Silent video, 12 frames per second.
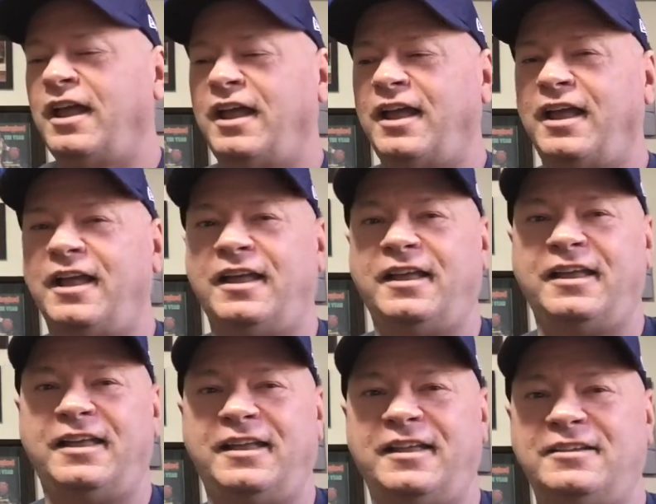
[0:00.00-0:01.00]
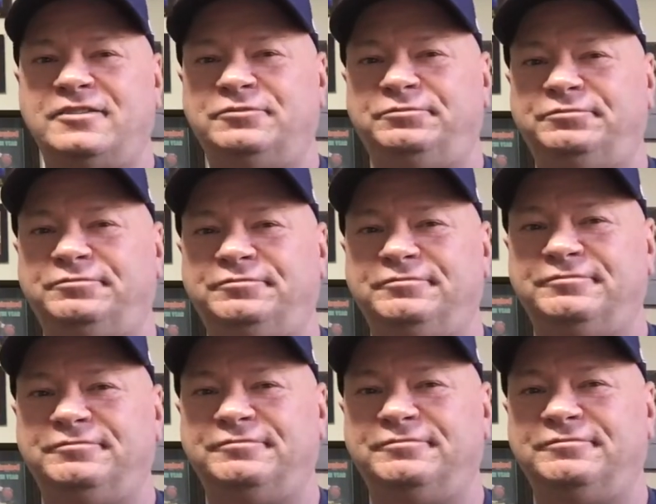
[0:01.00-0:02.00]

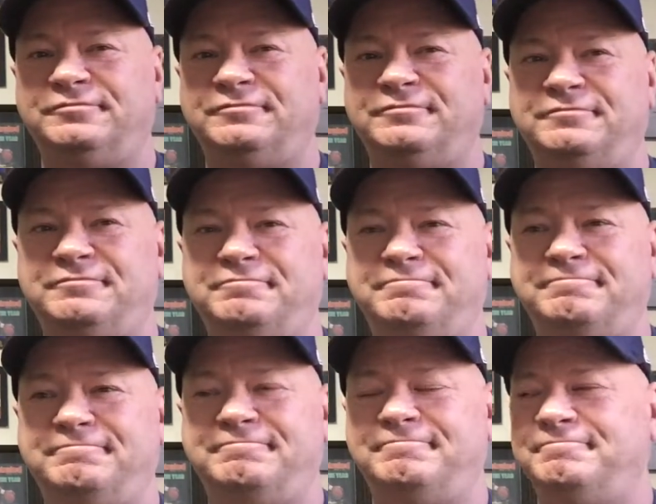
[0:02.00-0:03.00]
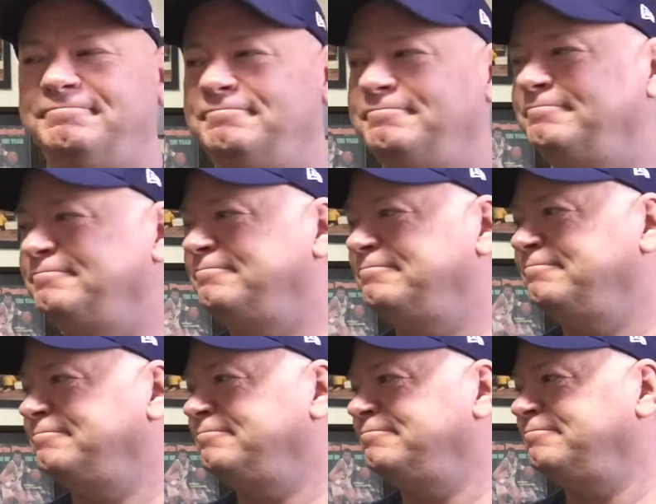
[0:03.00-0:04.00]

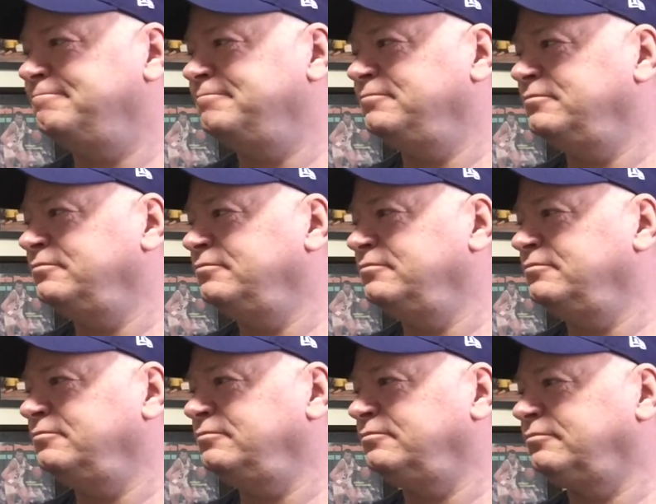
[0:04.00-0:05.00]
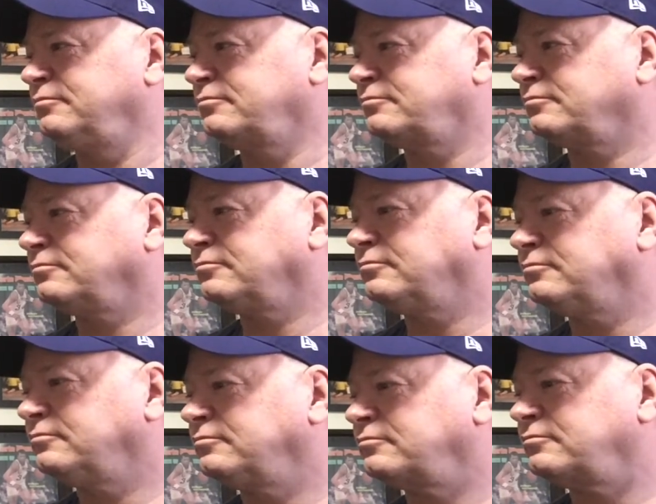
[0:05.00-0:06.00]

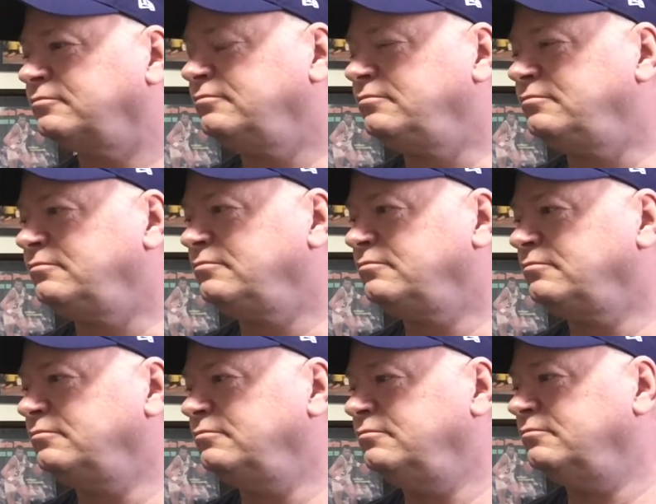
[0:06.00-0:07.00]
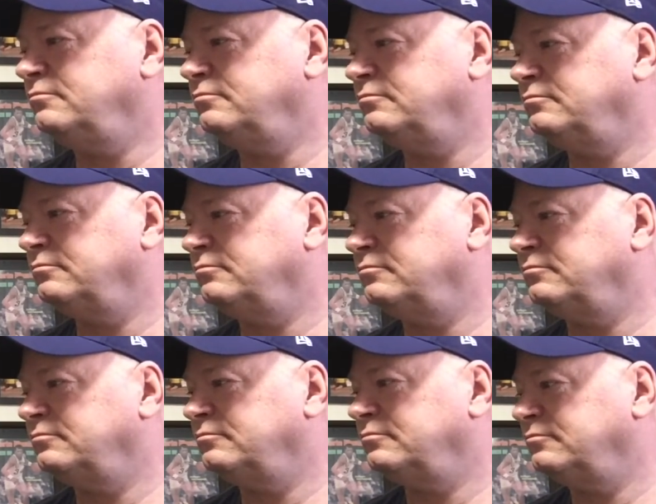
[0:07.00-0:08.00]
The person shown says nothing.